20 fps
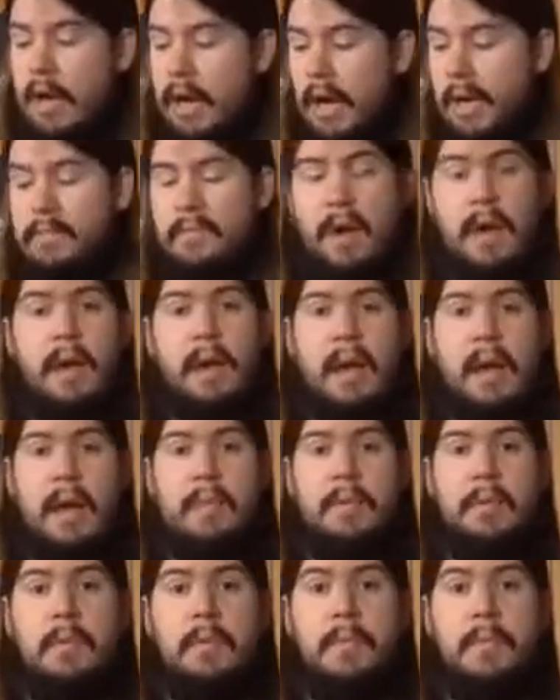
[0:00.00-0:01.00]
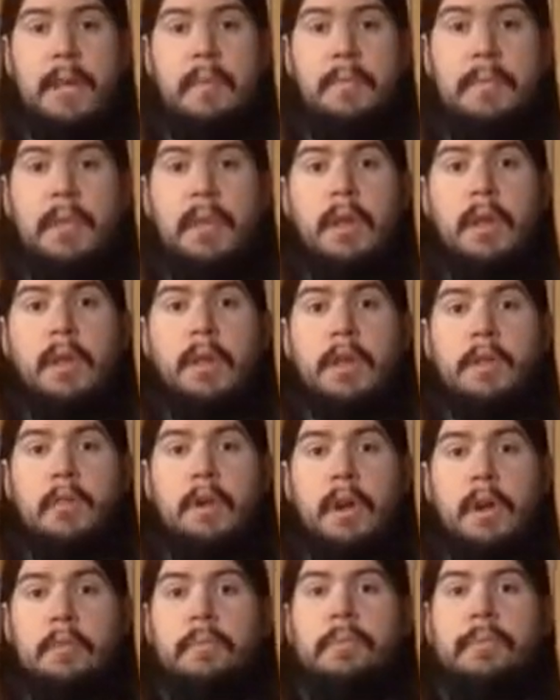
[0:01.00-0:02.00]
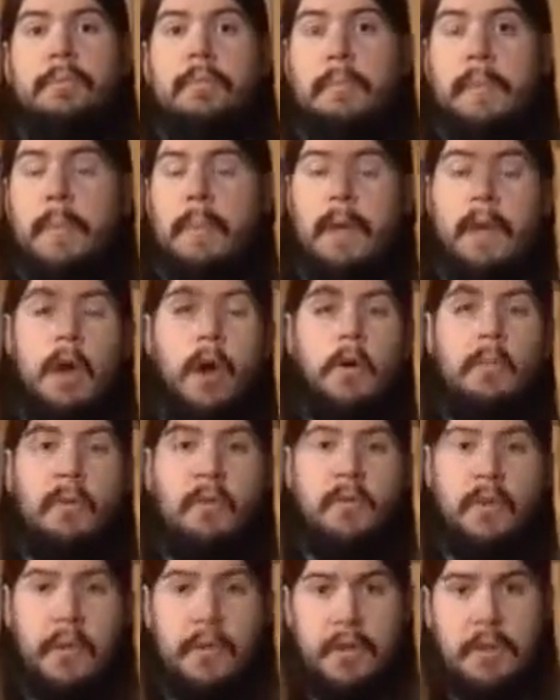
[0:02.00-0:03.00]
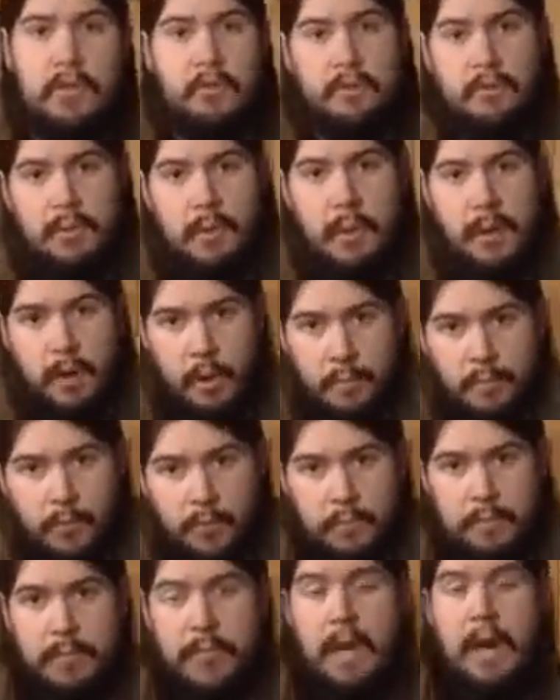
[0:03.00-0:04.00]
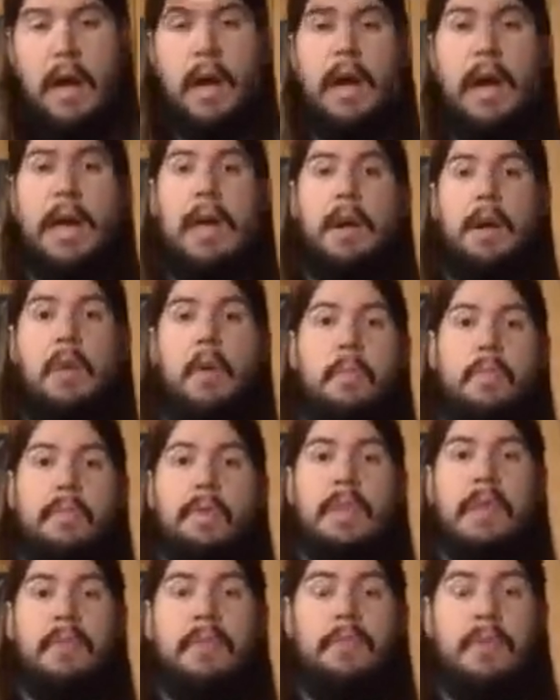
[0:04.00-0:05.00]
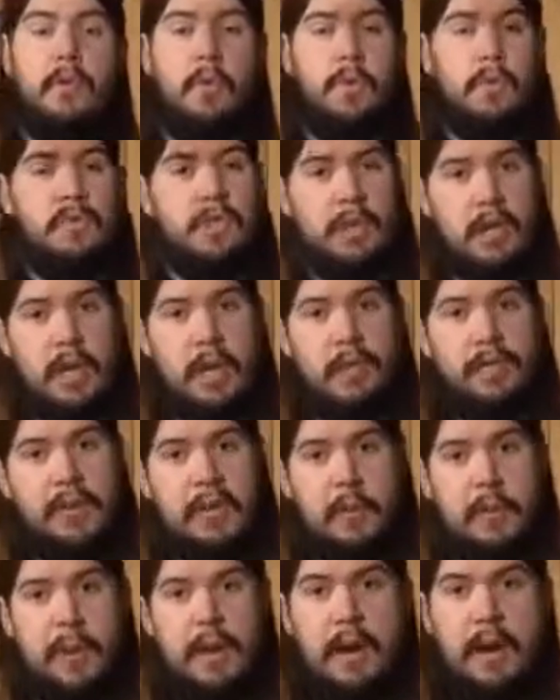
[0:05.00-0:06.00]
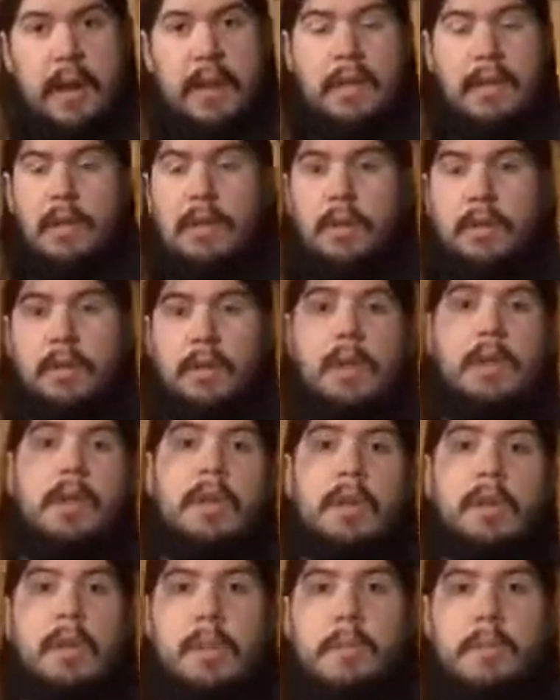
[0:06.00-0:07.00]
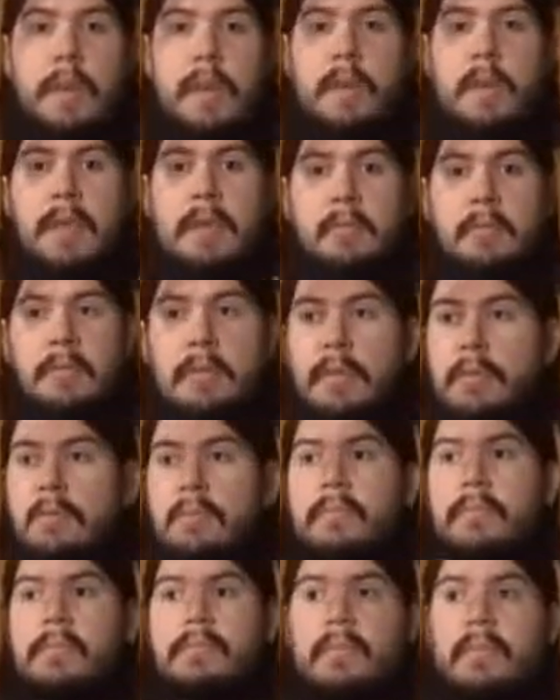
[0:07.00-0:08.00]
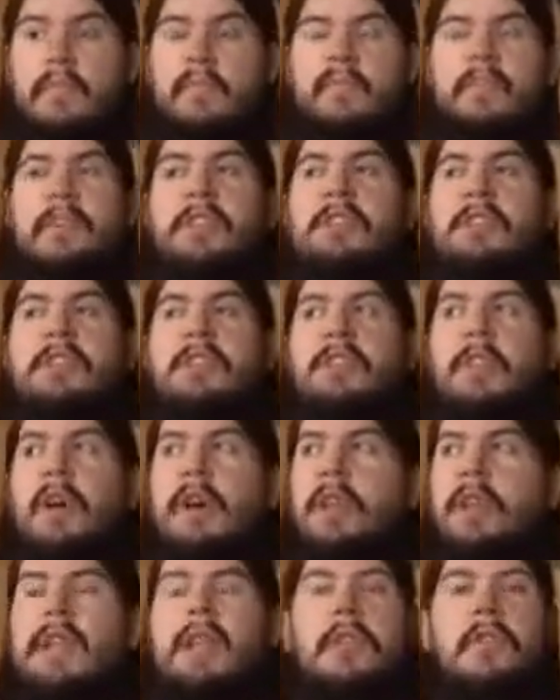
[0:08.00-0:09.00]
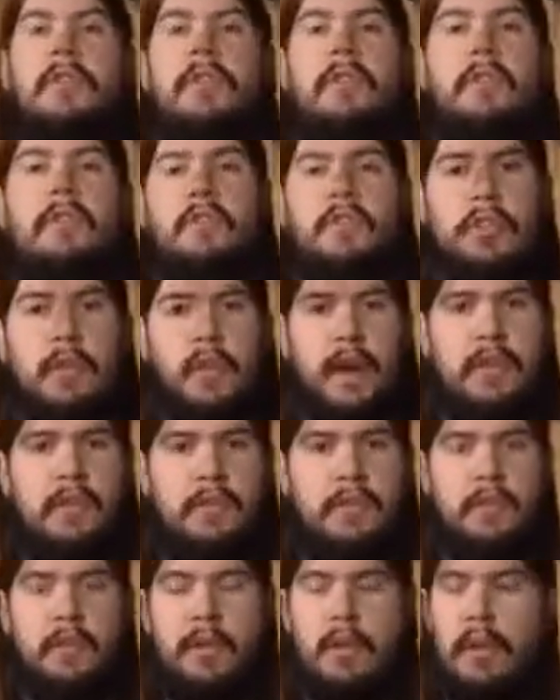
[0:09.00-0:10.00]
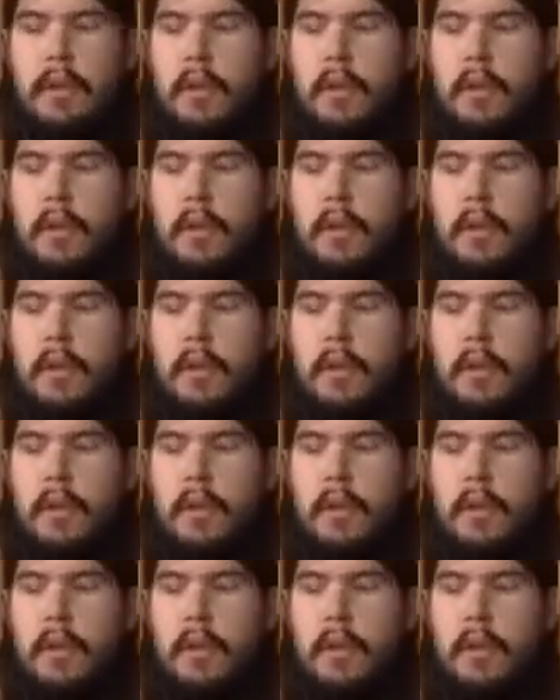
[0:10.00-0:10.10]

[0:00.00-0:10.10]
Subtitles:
I'm very happy with that. So, hope you found this review helpful. I hope if you were sitting on the fence about it, I can maybe lay your fears to rest.